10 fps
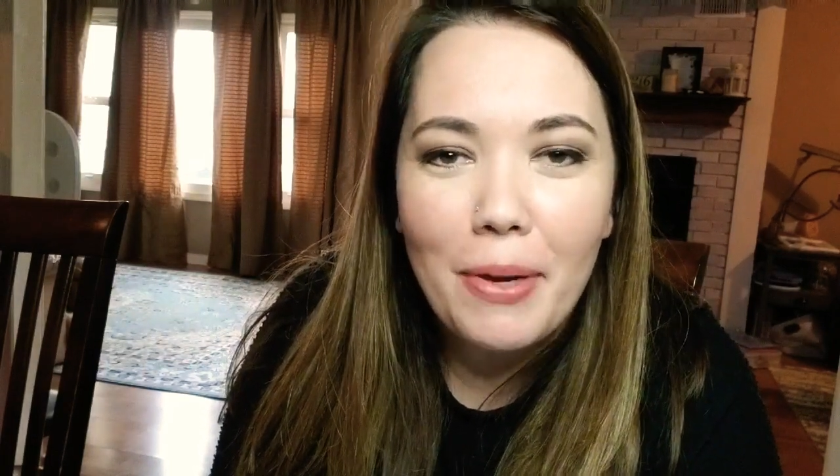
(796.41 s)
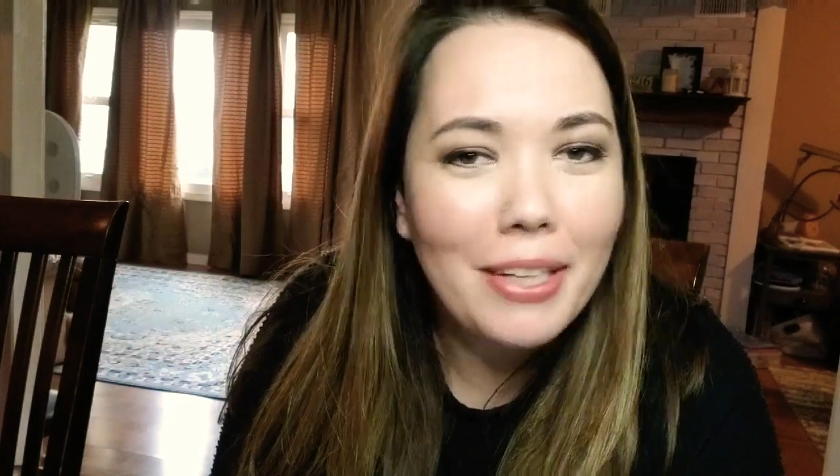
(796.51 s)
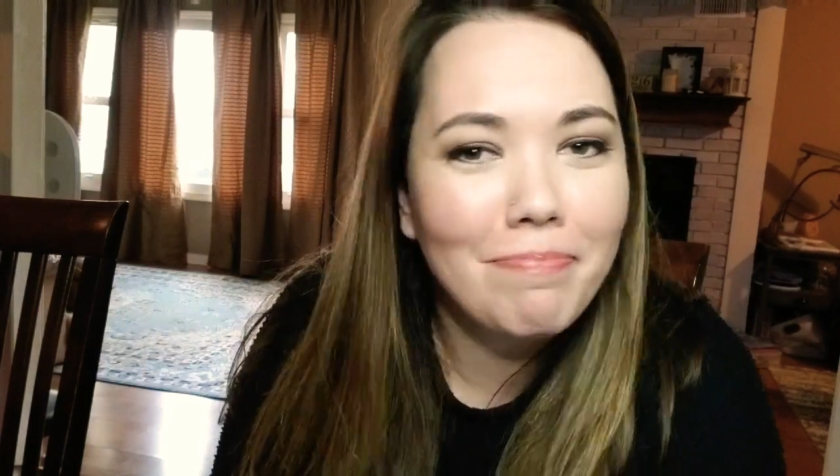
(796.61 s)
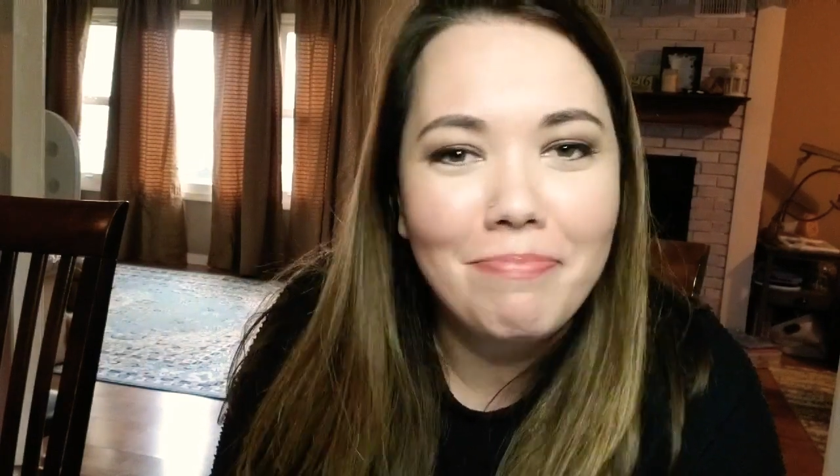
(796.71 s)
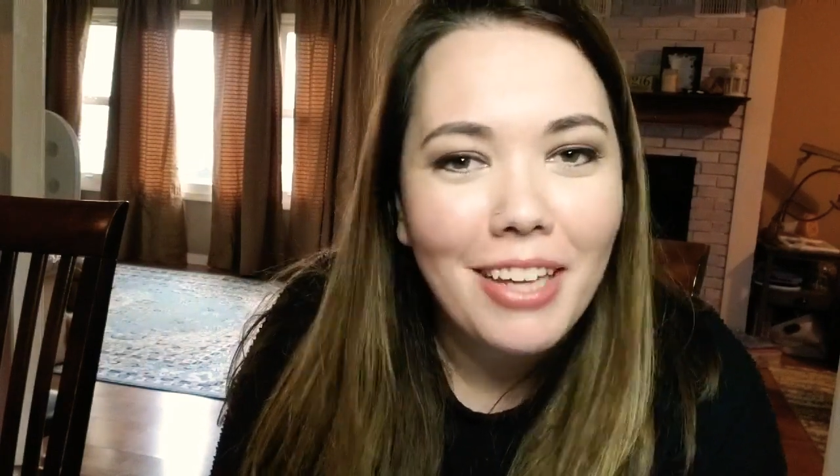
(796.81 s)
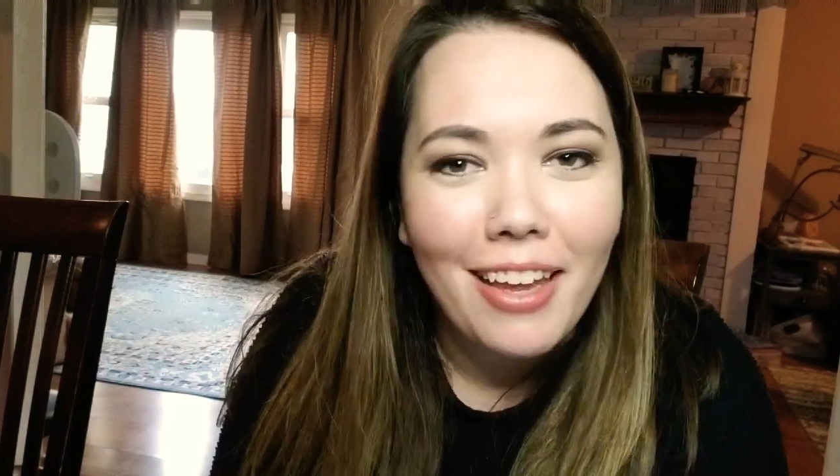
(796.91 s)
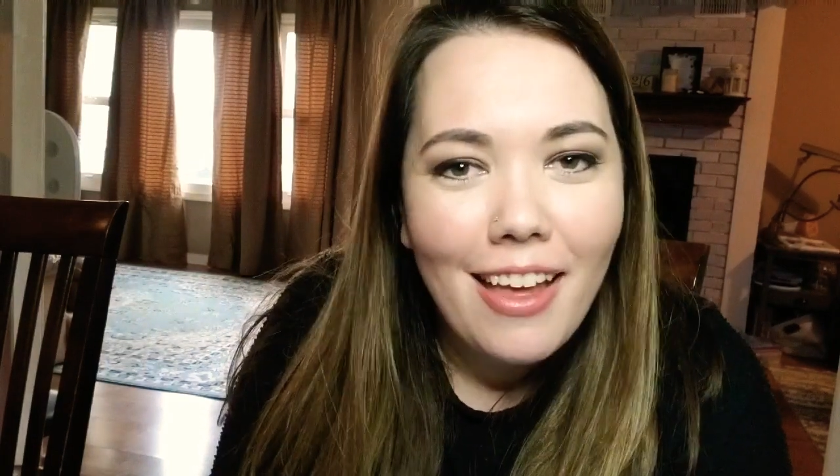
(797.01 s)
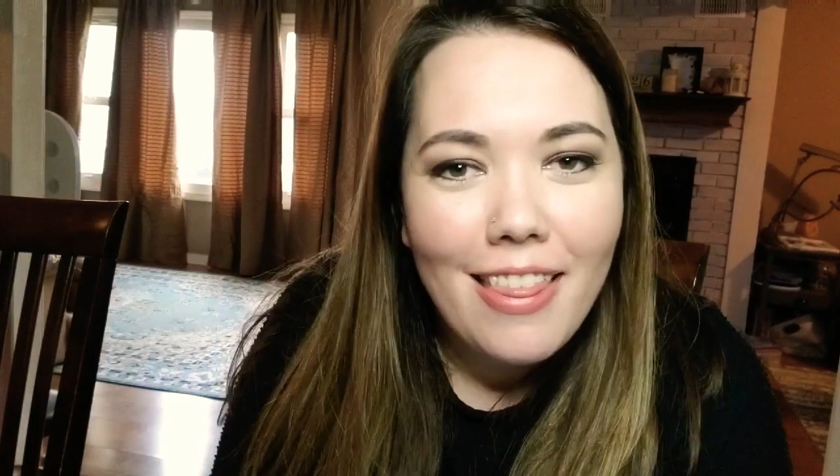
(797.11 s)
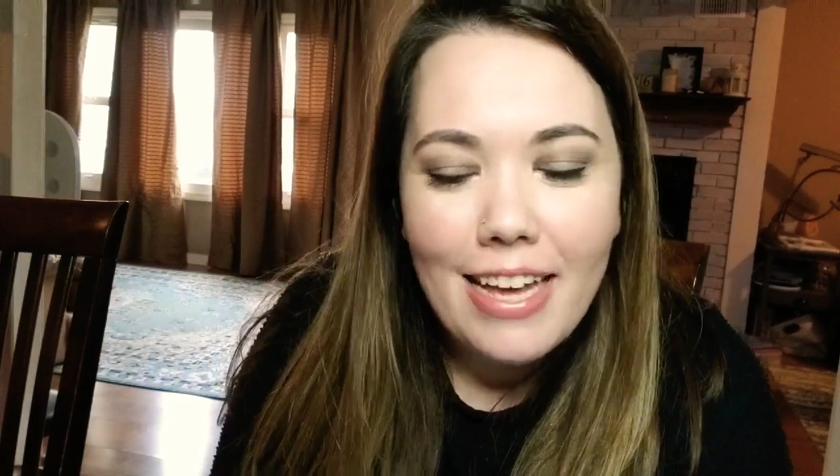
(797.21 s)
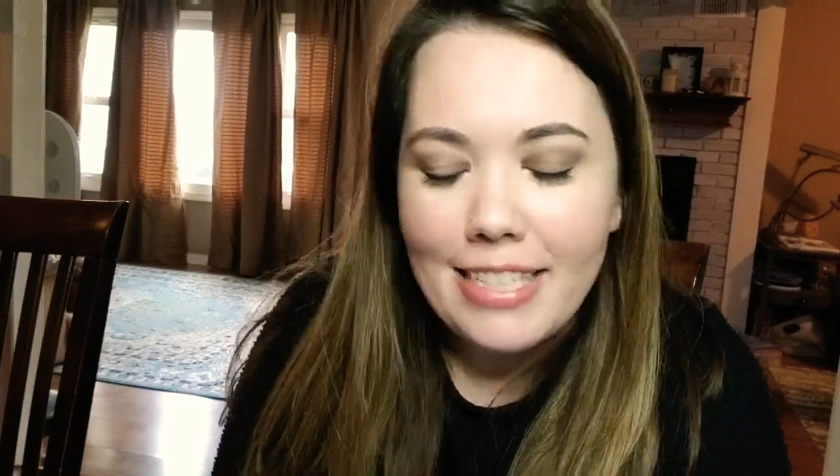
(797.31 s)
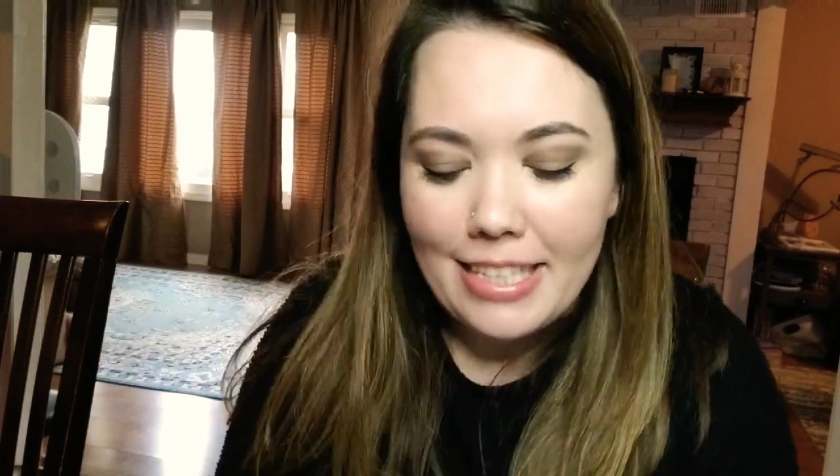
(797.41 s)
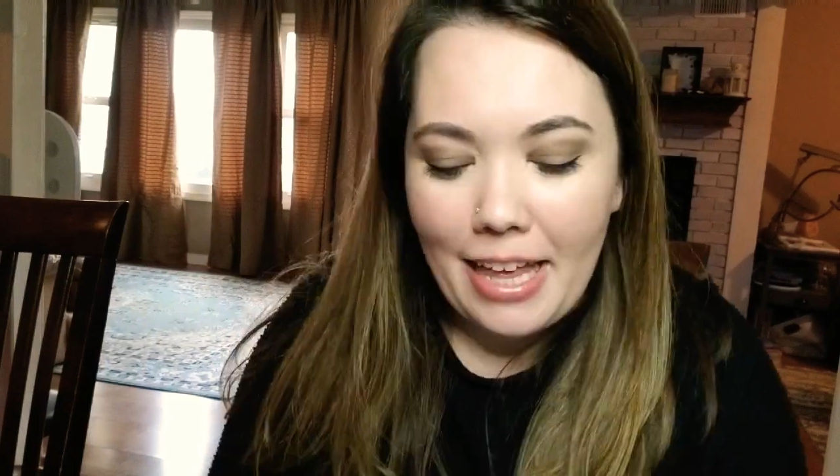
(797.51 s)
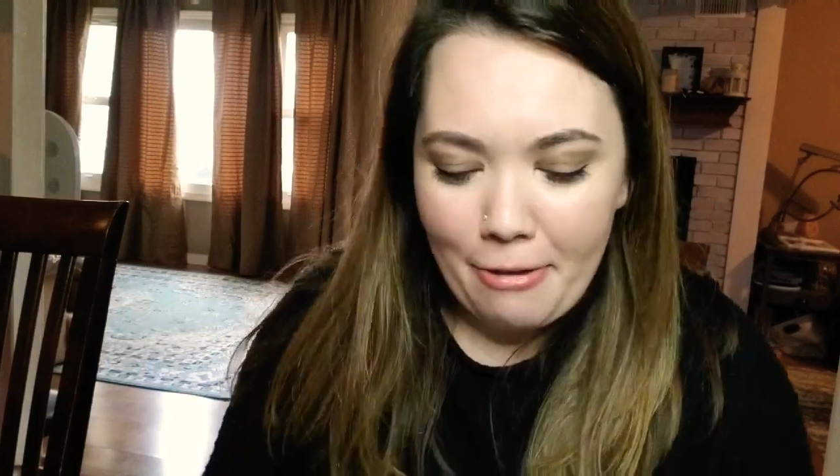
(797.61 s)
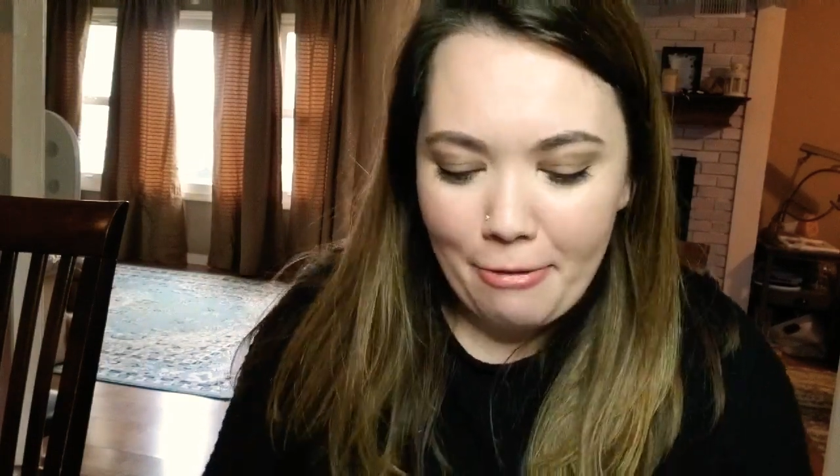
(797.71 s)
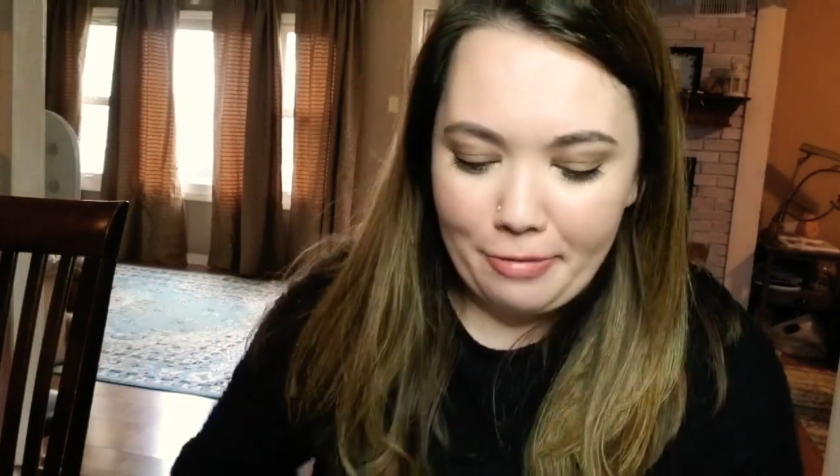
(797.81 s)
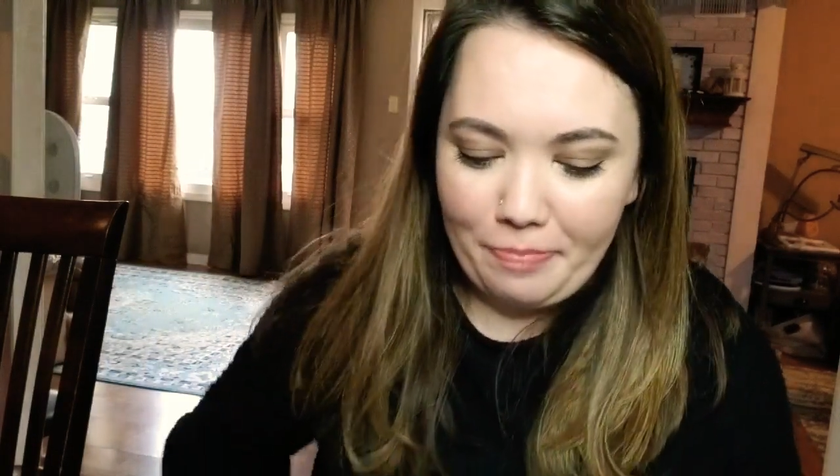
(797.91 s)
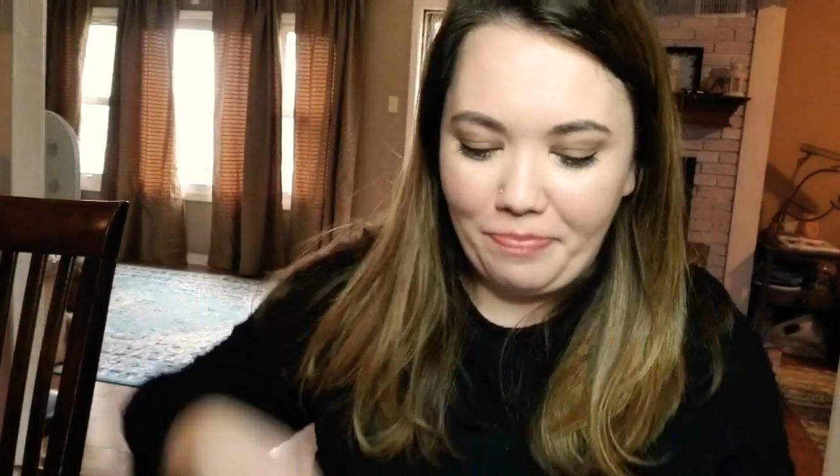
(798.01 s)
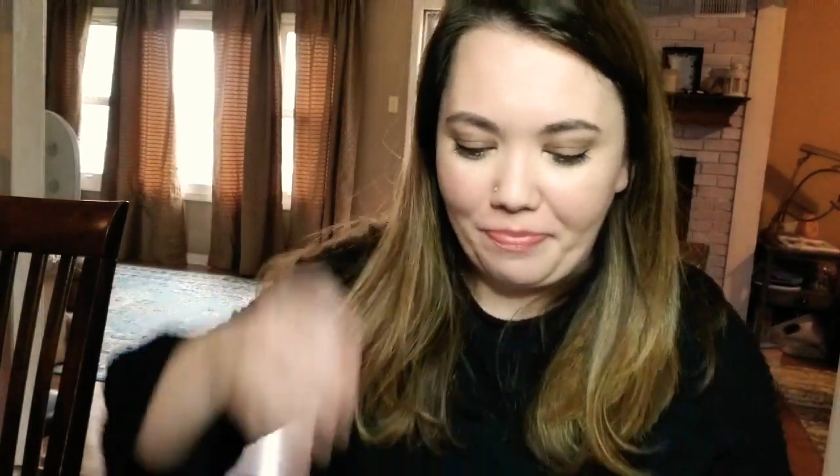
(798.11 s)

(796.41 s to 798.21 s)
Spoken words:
but that's life.